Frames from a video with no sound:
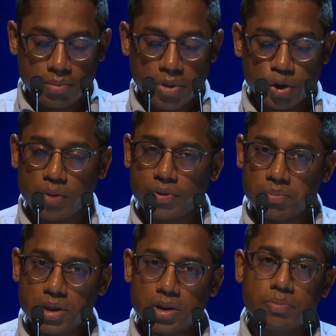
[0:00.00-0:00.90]
but to have a
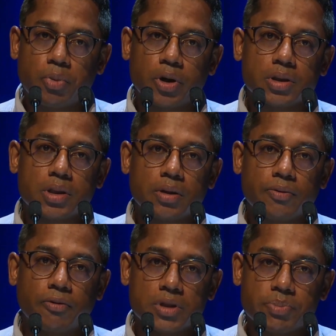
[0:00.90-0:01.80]
meeting point
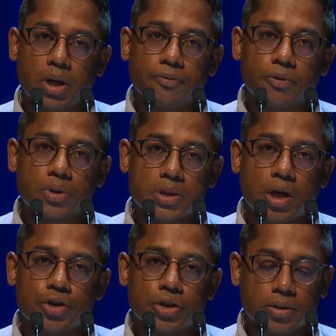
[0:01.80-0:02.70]
for respectful
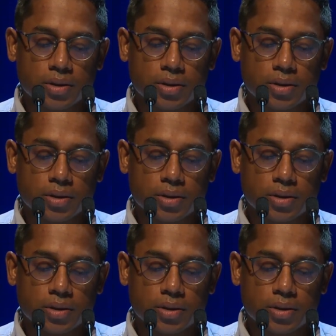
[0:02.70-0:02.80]
discussion.